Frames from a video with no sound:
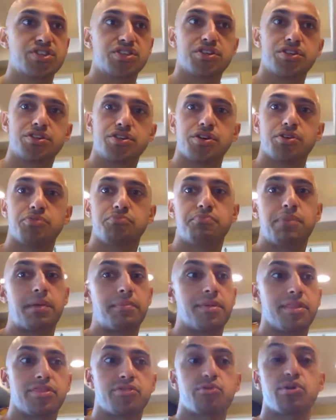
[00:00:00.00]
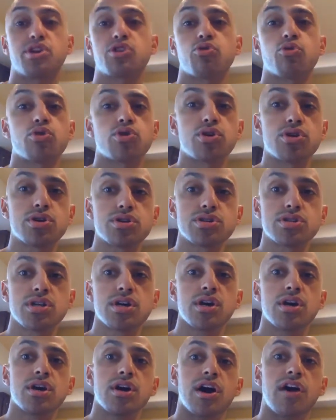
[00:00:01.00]
you know, maybe three quarters
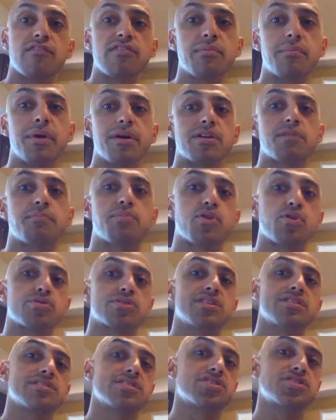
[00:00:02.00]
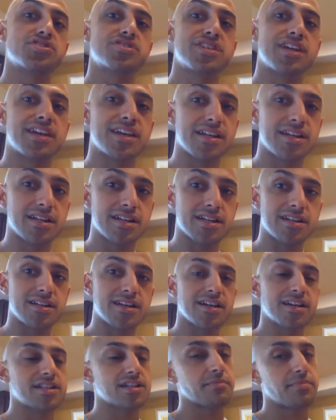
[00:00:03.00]
of the amount of protein that you're taking in a
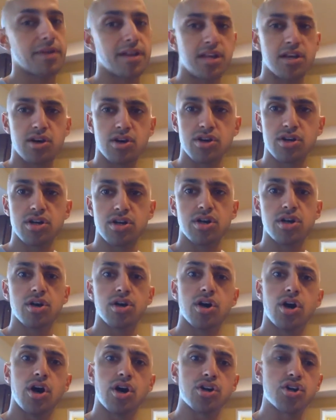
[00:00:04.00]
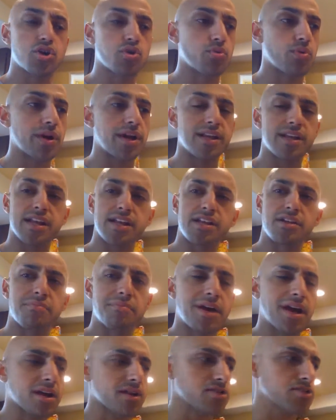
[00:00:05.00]
day, depending on, on your weight and your
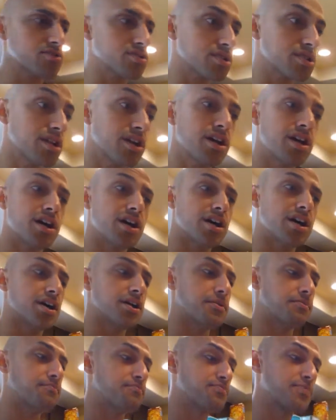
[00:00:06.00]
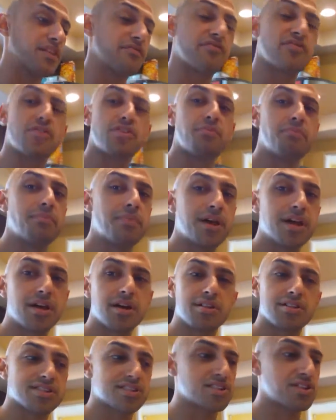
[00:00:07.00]
macros. Um, if you're a
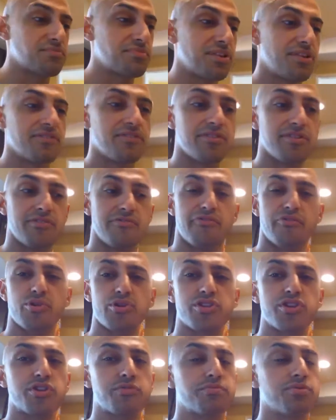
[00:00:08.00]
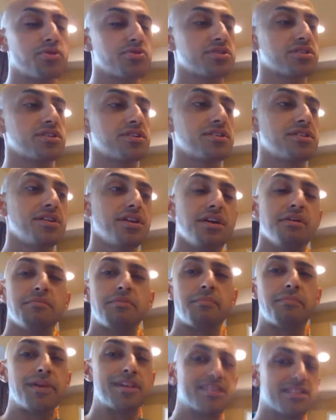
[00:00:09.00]
male, this could be a, a fourth of your protein.
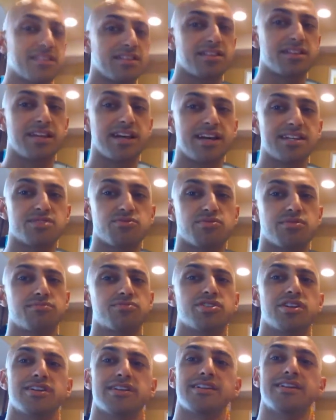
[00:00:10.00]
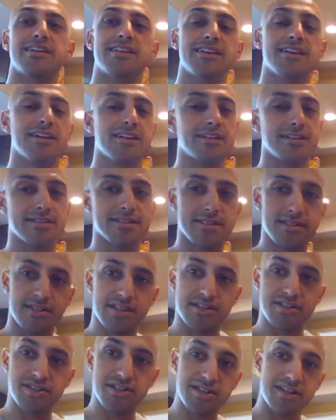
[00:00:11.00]
But basically, guys, what I'm trying to get at is
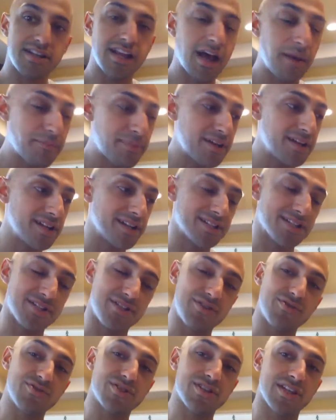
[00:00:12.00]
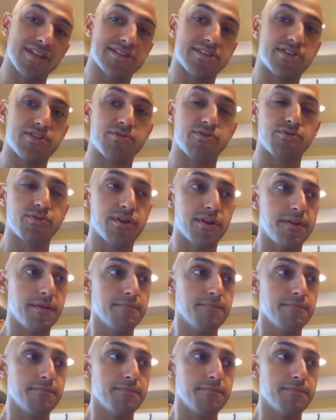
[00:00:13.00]
there should not be an excuse as to